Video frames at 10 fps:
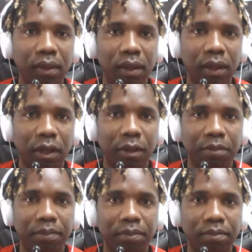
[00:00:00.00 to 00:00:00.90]

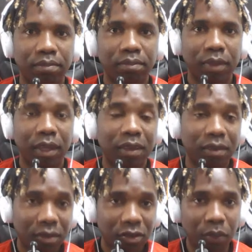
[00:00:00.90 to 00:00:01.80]

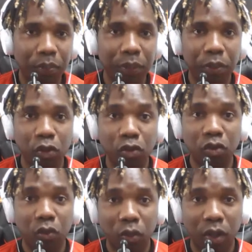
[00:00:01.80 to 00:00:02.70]
And some people use
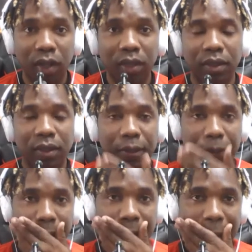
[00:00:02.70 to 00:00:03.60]
the word
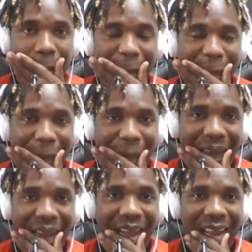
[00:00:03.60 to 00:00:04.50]

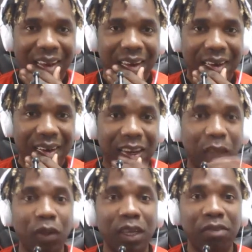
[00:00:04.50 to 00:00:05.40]
and they
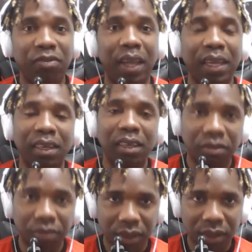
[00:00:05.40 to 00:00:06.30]
will define it
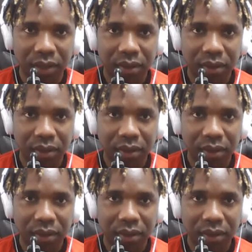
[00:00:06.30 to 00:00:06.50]
different.